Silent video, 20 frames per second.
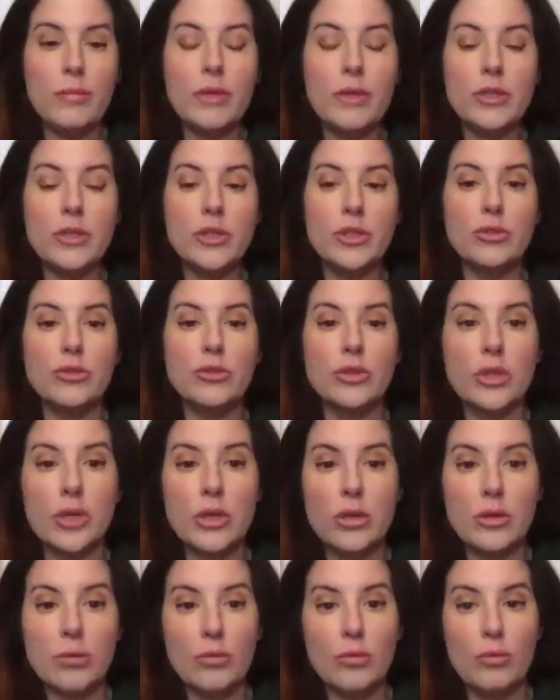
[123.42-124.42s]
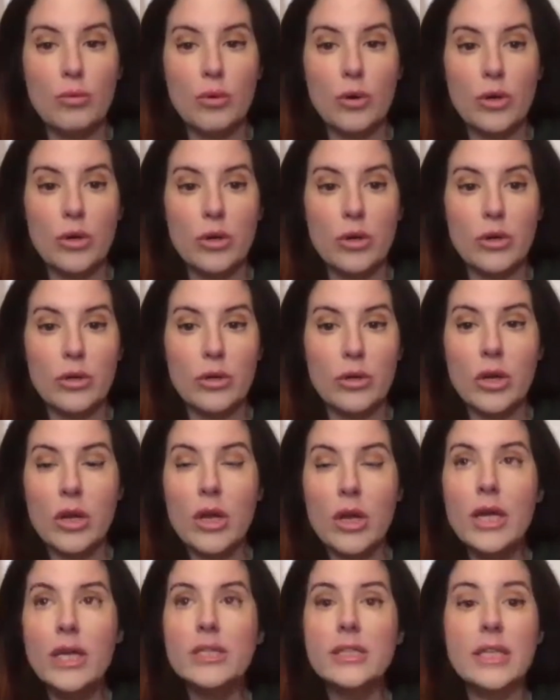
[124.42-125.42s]
where women and children
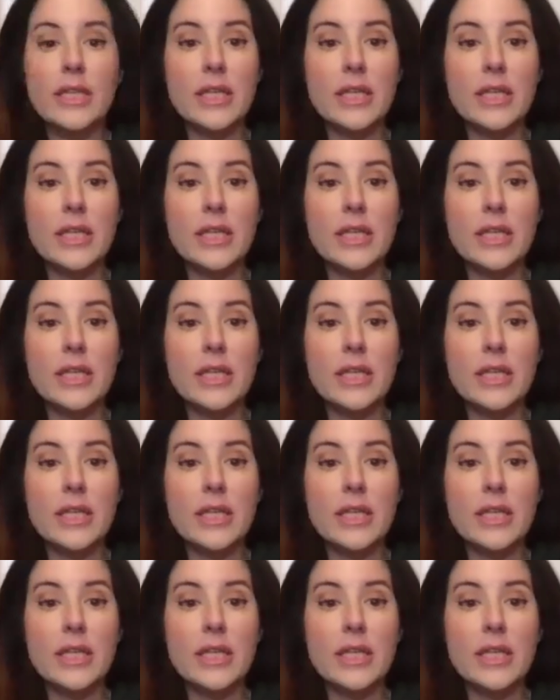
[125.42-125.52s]
were